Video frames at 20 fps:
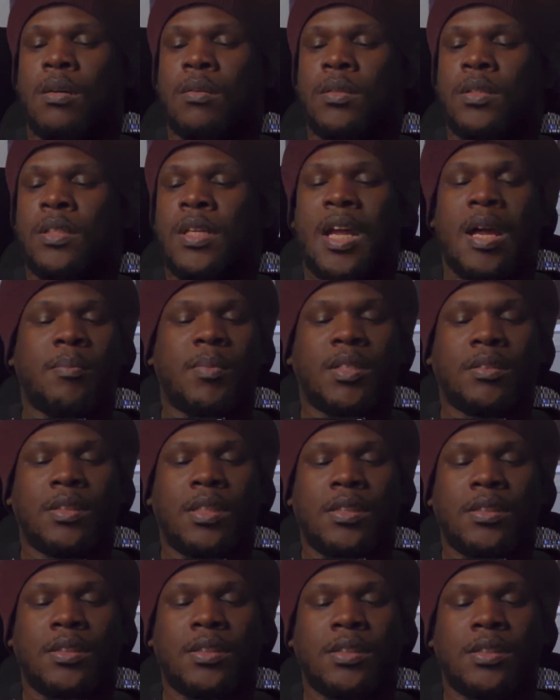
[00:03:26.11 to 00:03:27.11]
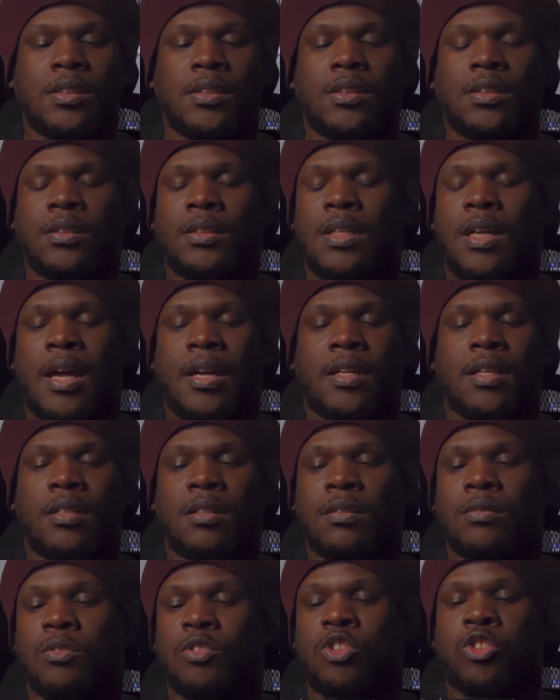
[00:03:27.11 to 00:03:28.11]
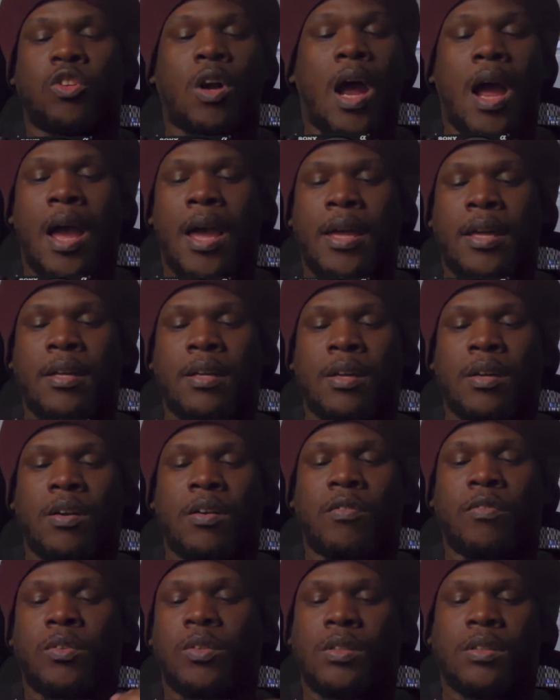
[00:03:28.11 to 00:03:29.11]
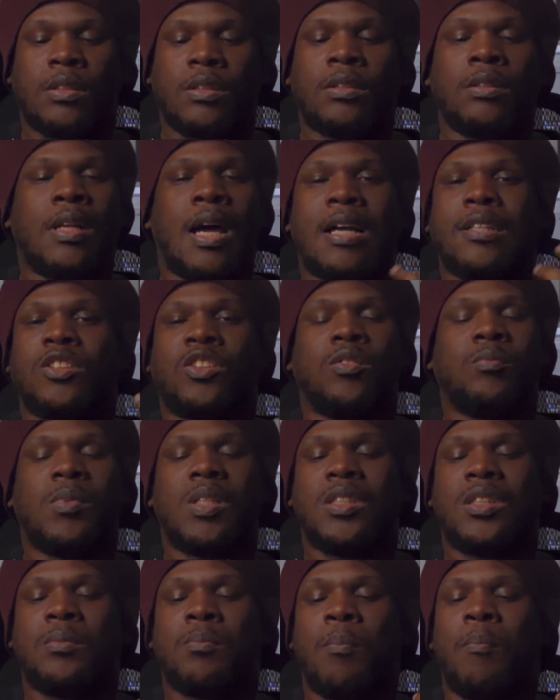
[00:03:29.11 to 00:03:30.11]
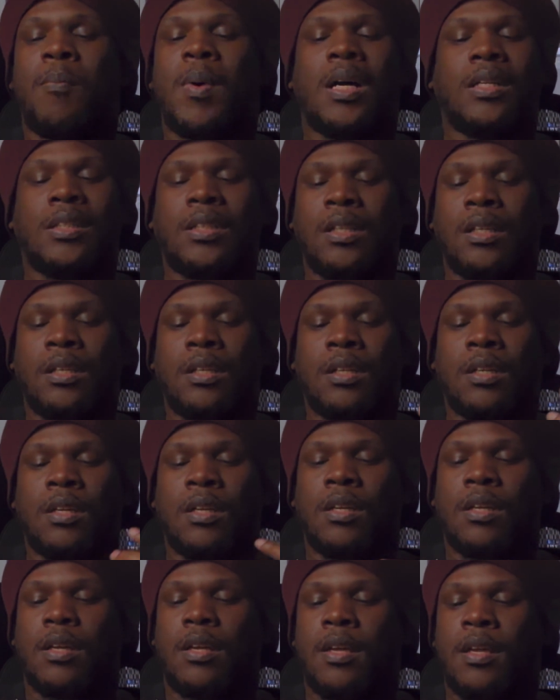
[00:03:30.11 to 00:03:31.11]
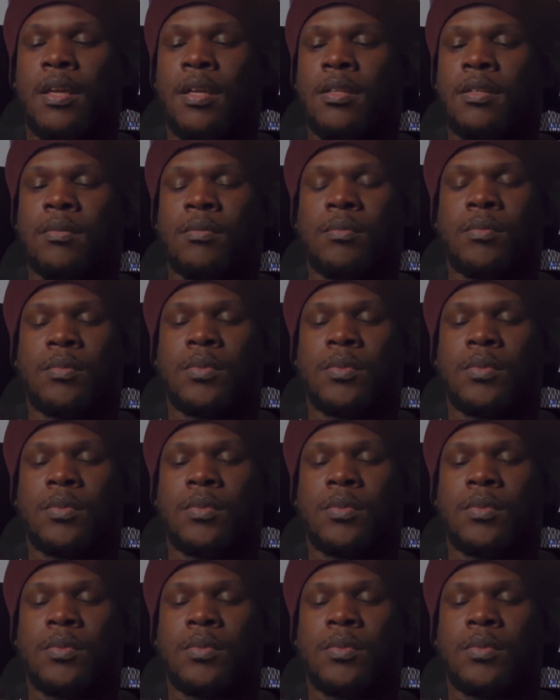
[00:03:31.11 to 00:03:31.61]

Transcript: camera lenses that I can try for not too much money and